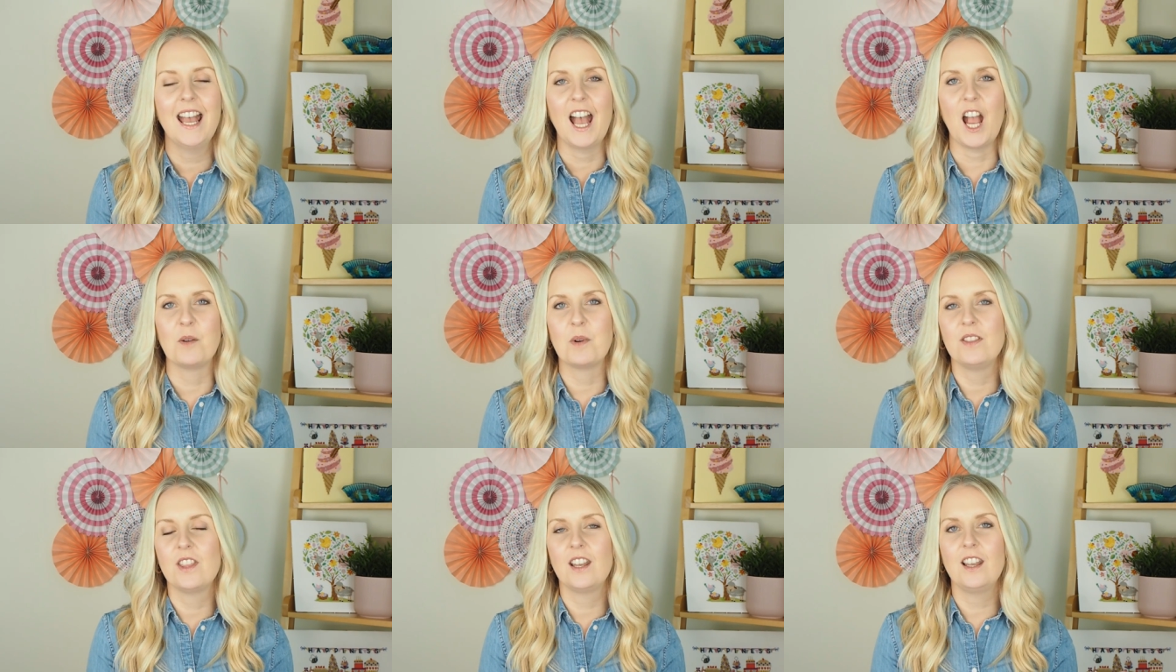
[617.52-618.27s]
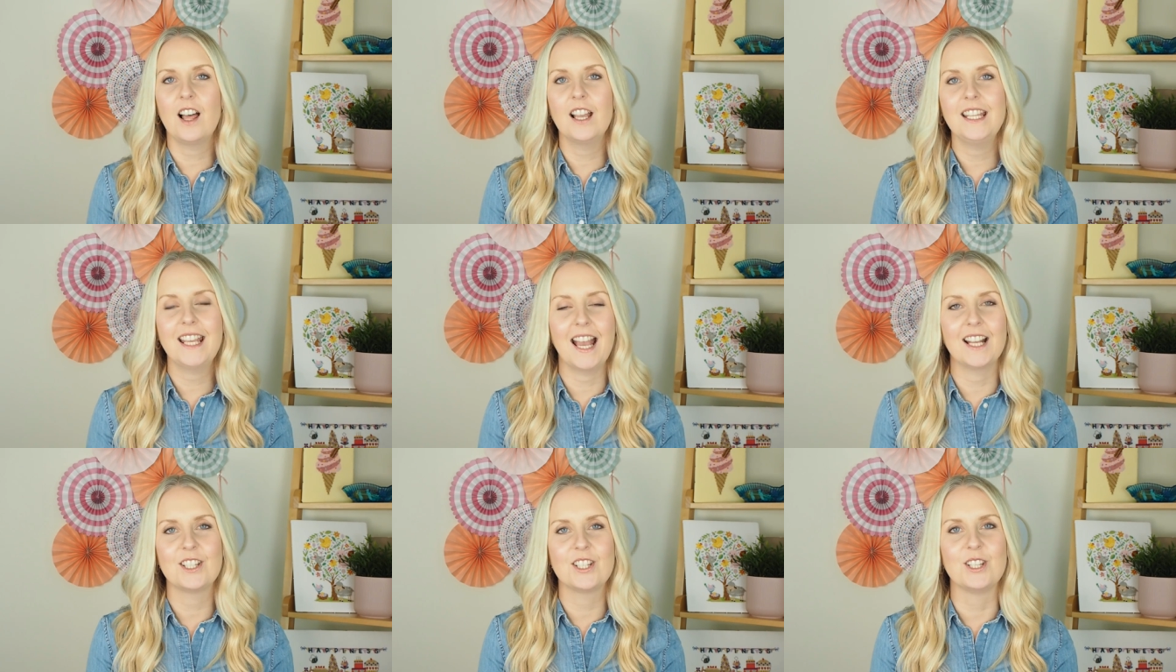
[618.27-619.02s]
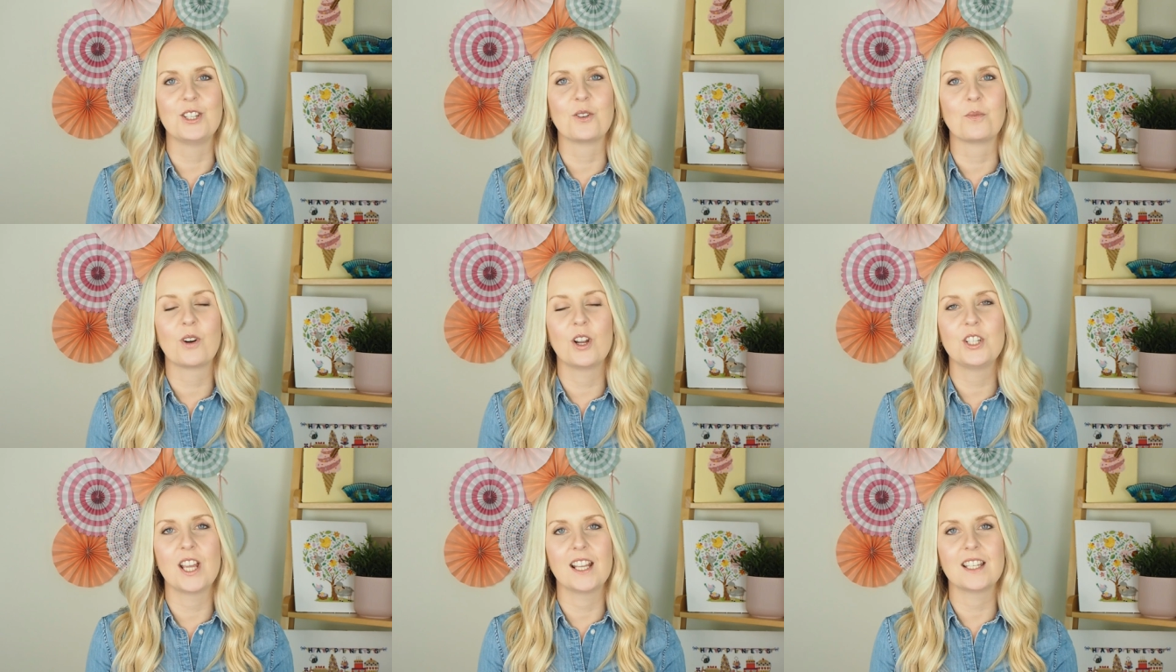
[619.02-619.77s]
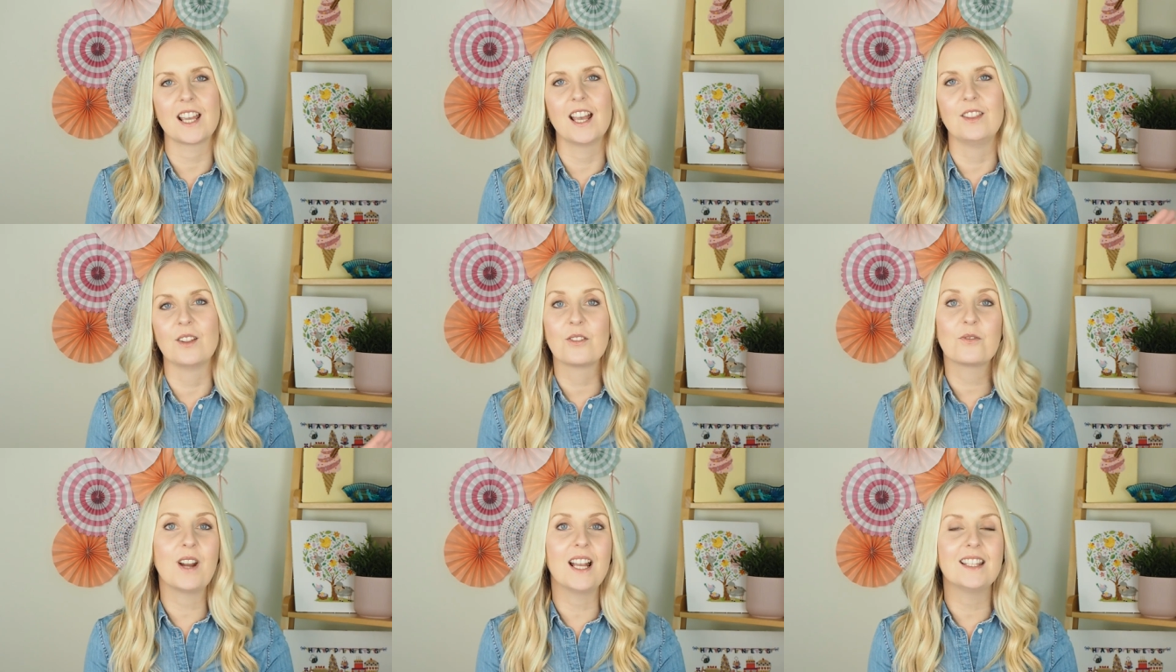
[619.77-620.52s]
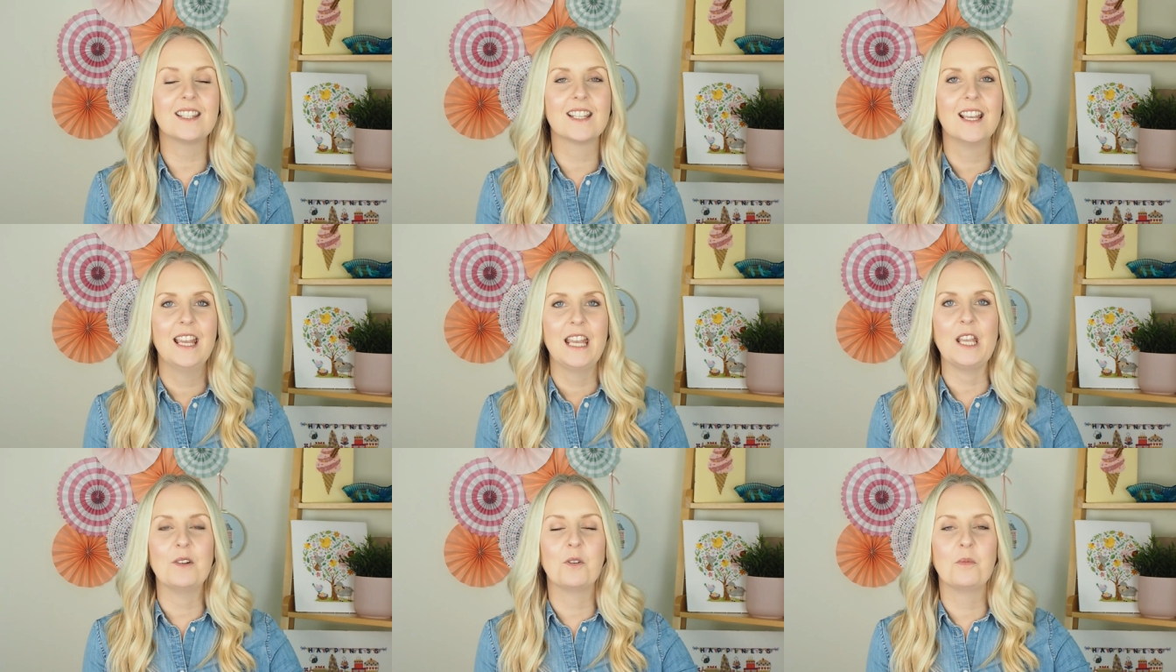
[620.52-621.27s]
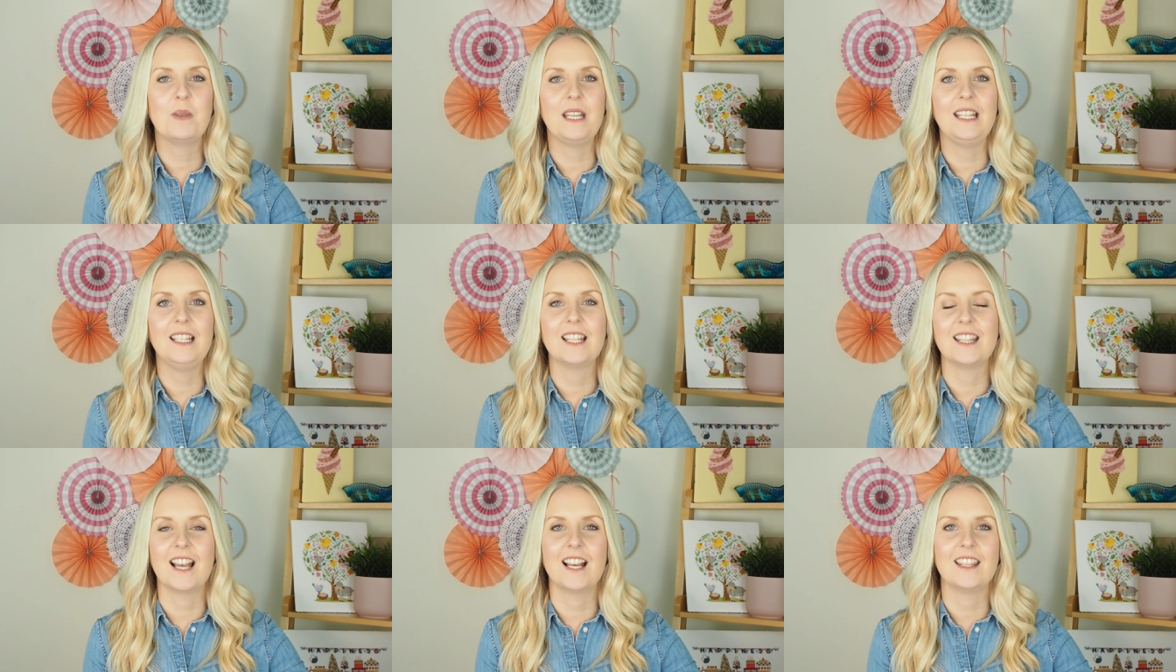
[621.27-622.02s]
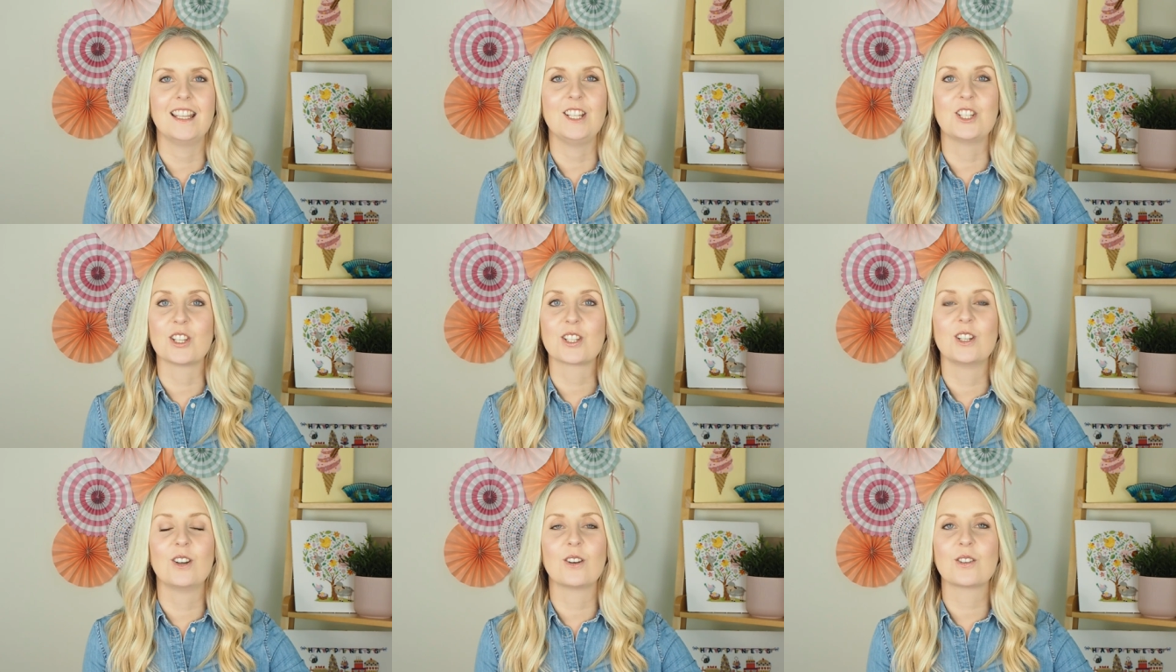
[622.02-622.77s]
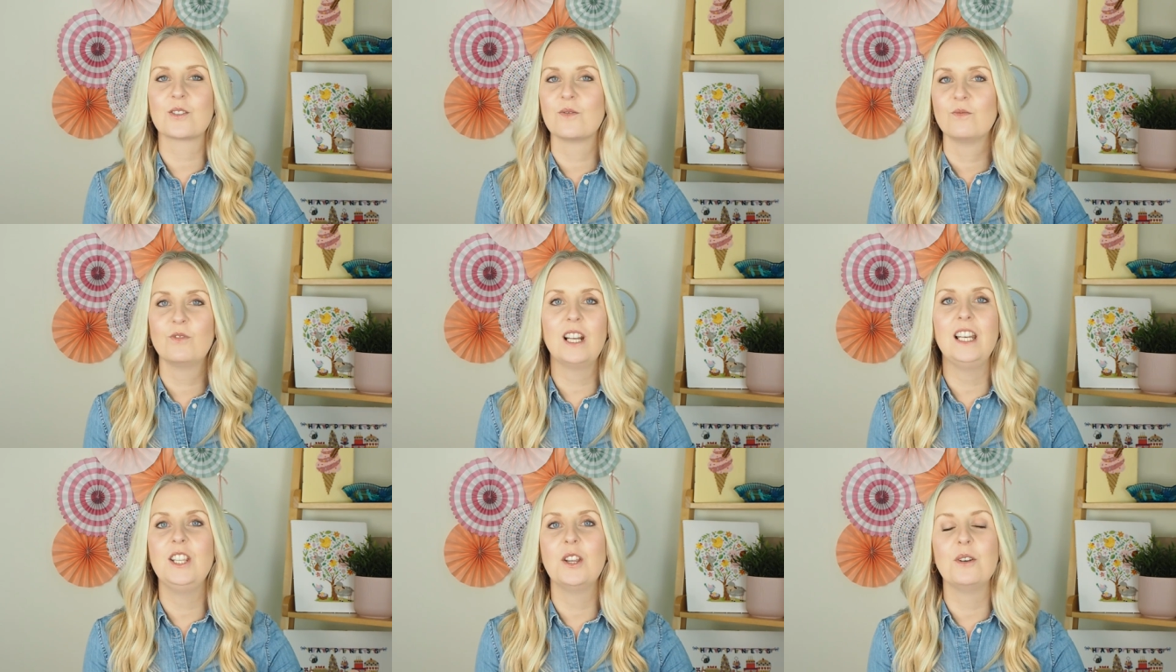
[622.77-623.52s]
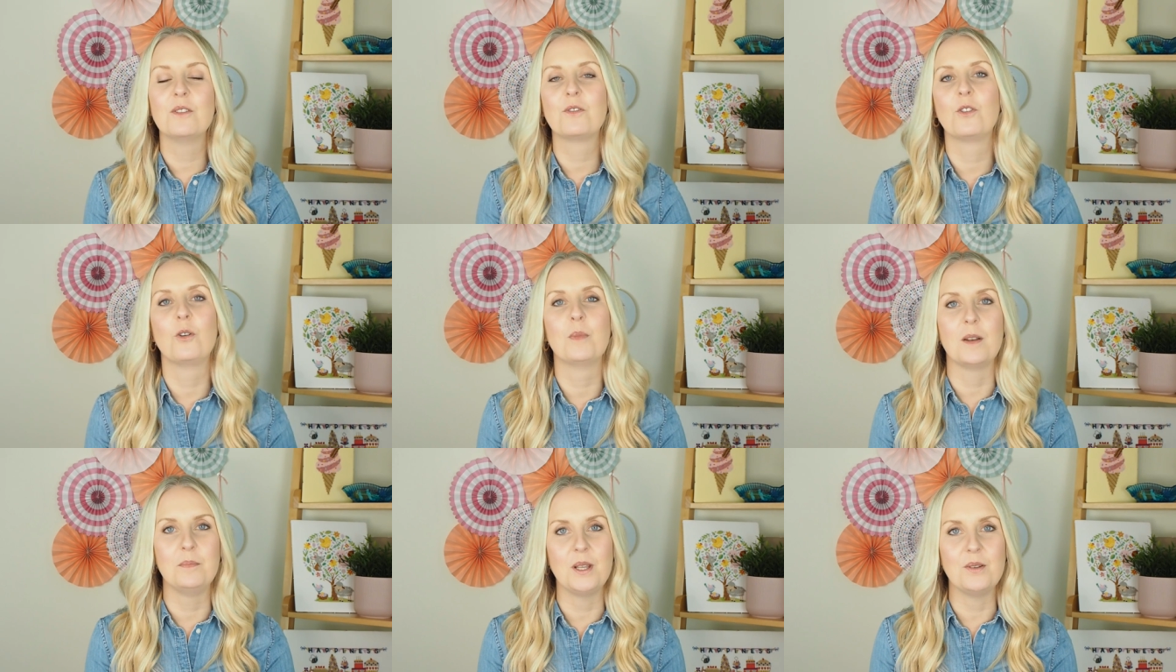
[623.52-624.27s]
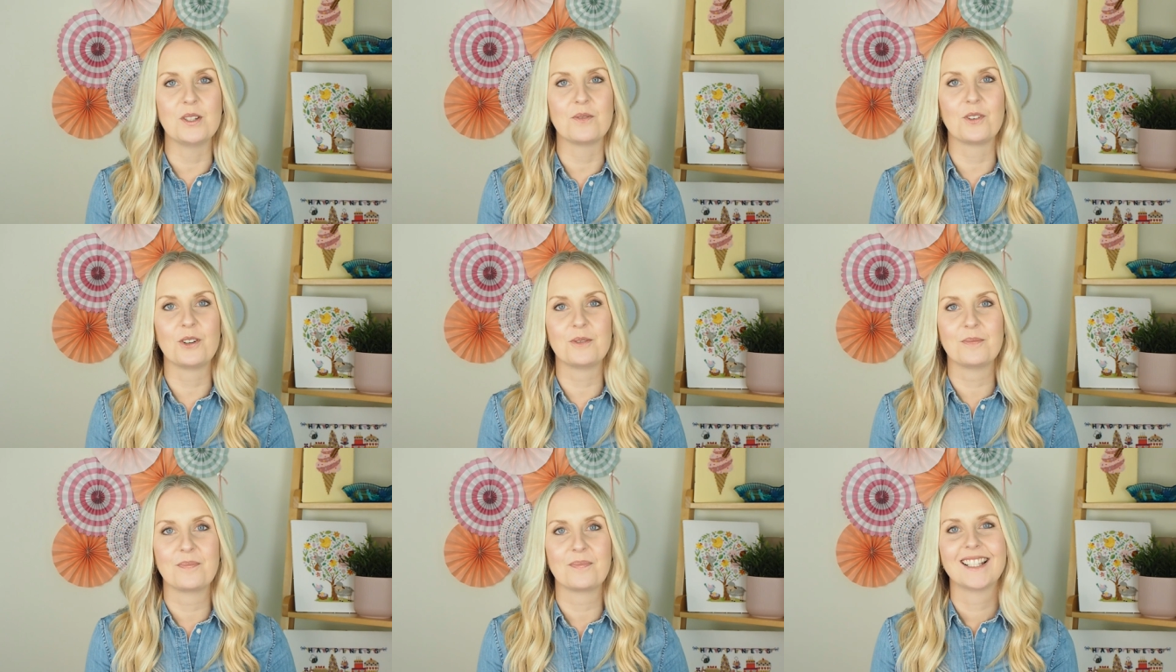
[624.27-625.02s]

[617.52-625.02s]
and when the light catches your project and the threads, it will mean that it just looks really uniform and beautiful.